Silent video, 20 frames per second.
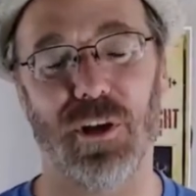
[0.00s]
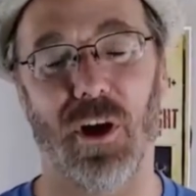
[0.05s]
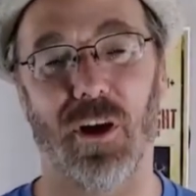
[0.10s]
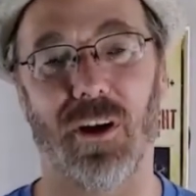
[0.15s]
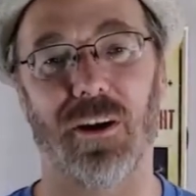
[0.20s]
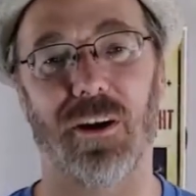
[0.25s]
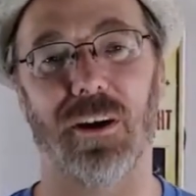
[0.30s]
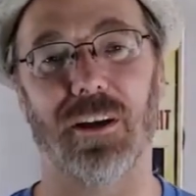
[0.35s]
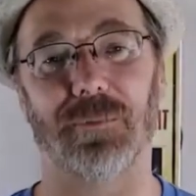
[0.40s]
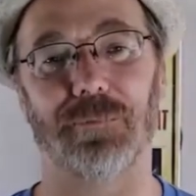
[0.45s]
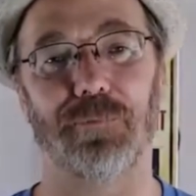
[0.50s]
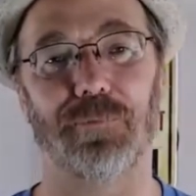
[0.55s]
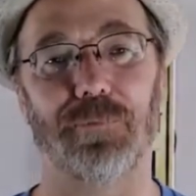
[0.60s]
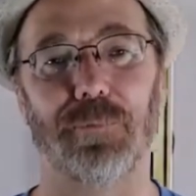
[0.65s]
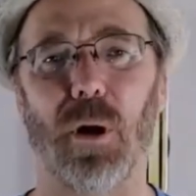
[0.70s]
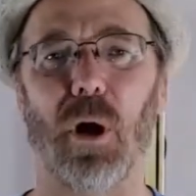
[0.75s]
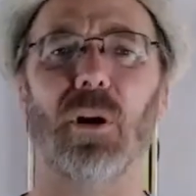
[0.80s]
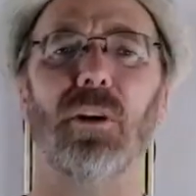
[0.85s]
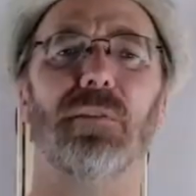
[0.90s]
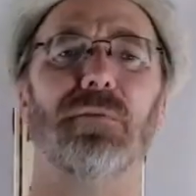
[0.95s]
are
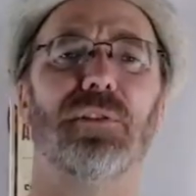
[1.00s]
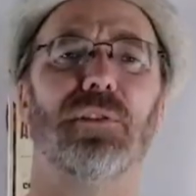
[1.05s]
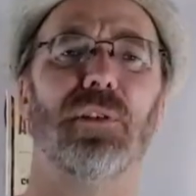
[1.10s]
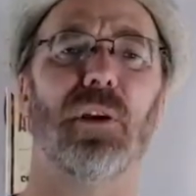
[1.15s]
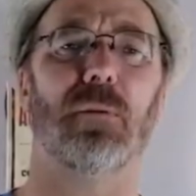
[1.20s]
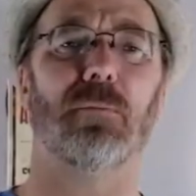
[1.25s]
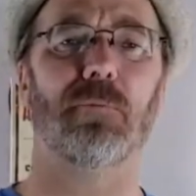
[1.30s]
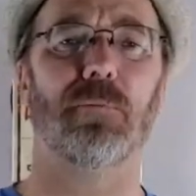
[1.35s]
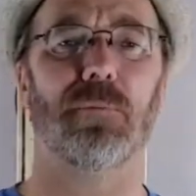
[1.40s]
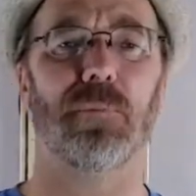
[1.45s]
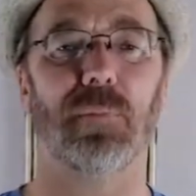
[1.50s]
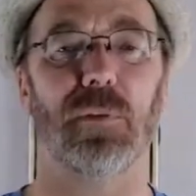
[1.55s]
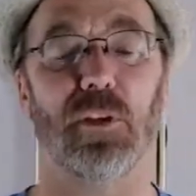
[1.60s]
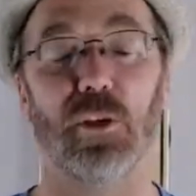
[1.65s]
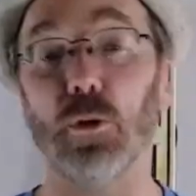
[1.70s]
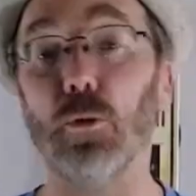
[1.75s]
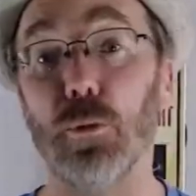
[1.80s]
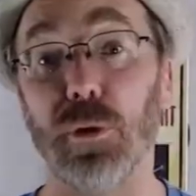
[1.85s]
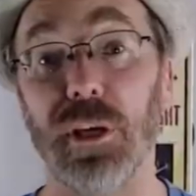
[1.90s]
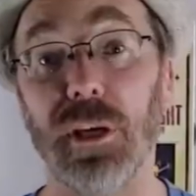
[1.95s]
part of some
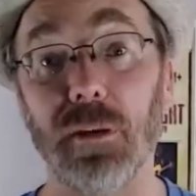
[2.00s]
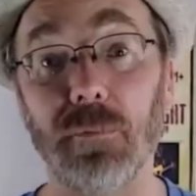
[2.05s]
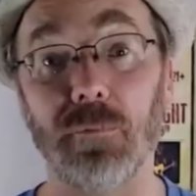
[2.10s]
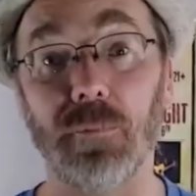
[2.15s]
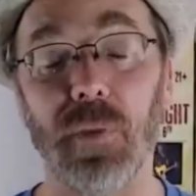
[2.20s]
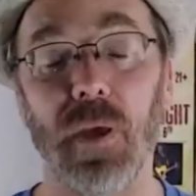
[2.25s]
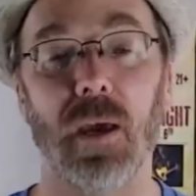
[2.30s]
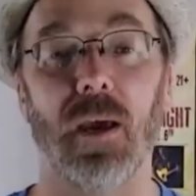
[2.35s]
union